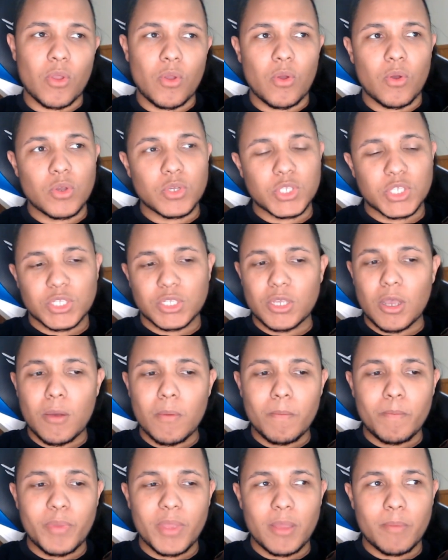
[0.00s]

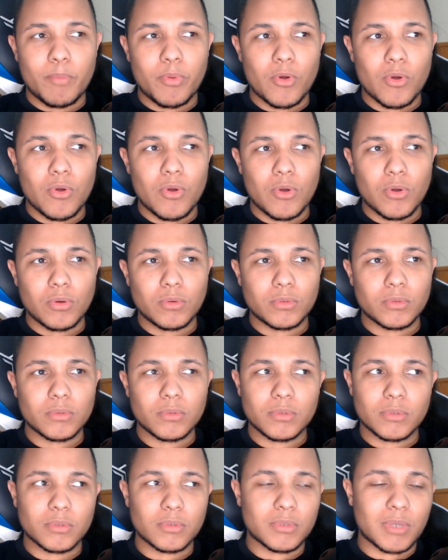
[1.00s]
Some people
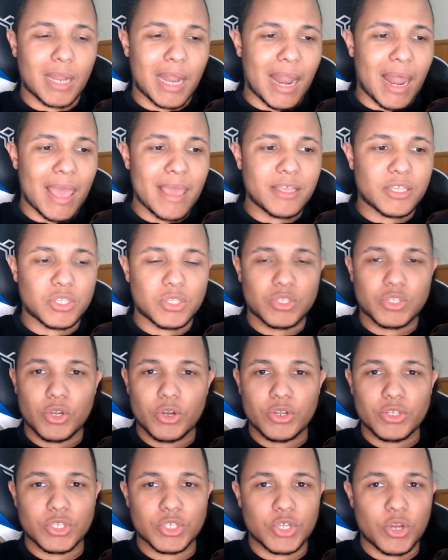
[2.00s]
like
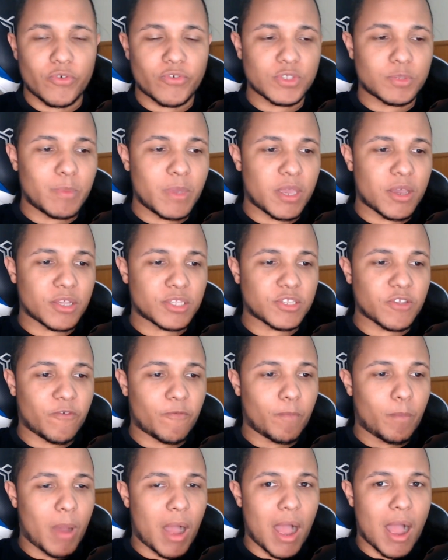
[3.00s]
certain servants because of
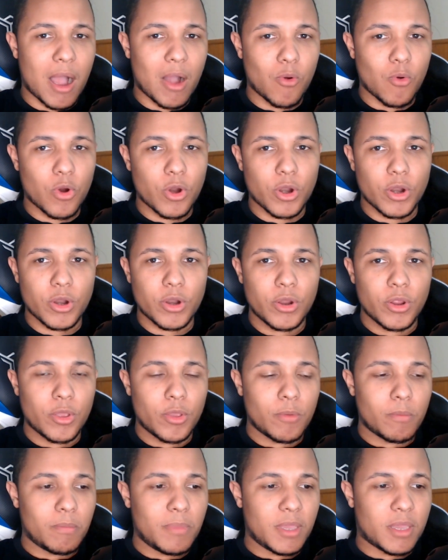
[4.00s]
power,
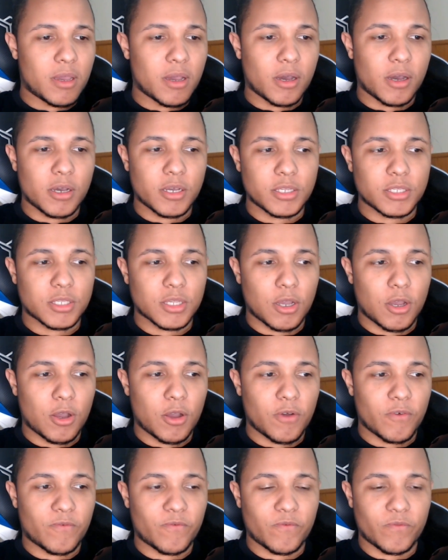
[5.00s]
because
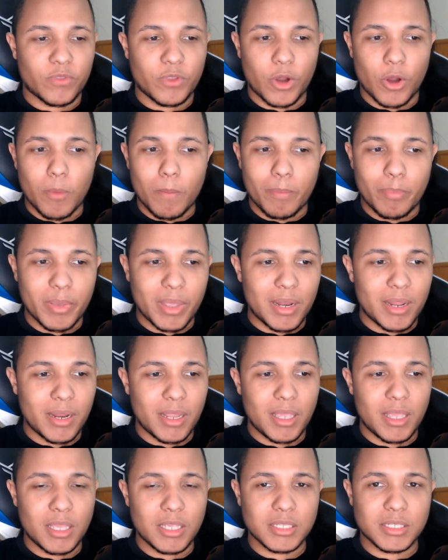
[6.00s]
of their
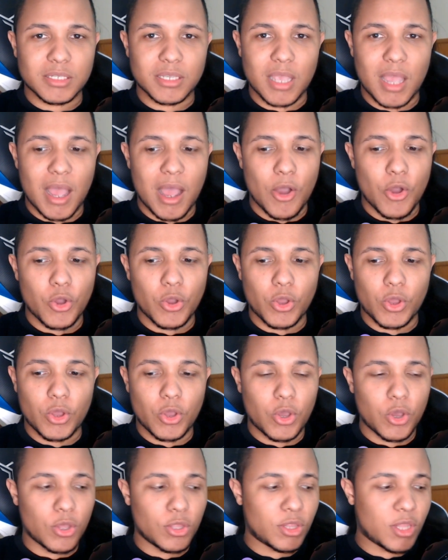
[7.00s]
abilities, how
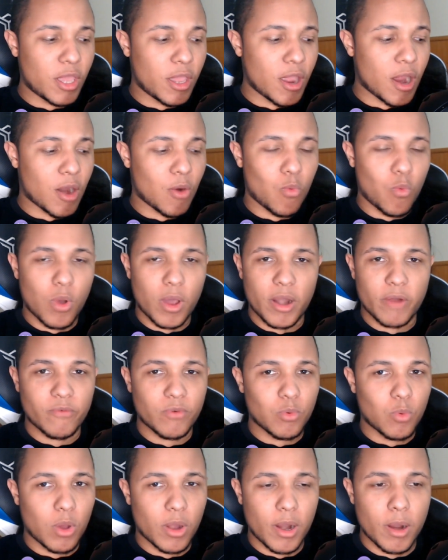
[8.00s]
good they are,
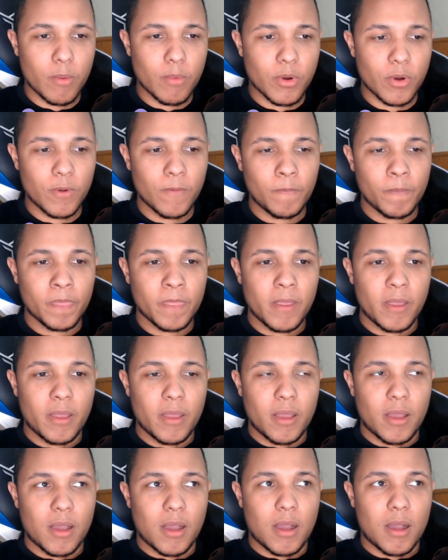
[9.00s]
whatever.
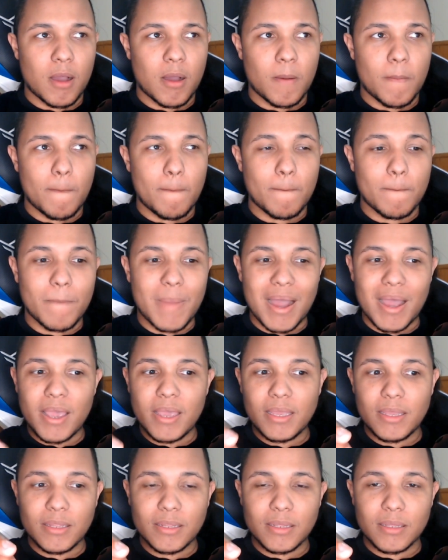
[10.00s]

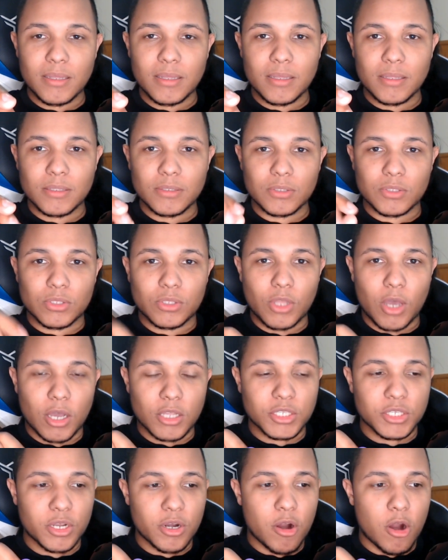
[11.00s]
My
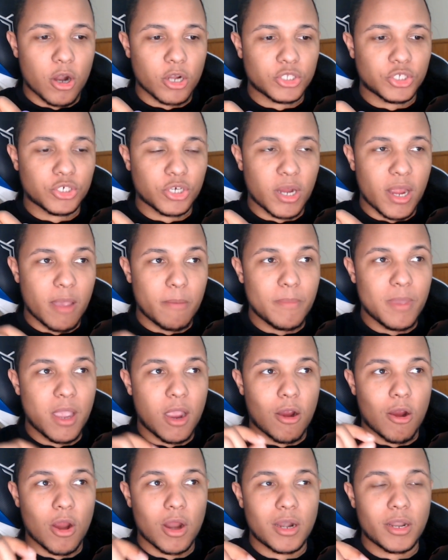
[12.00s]
thoughts on Archer Emiya
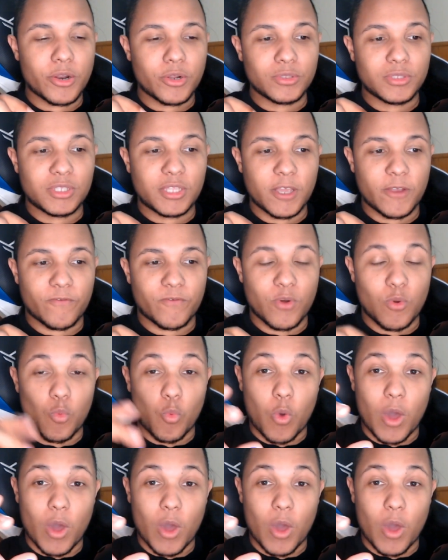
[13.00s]
are a little different.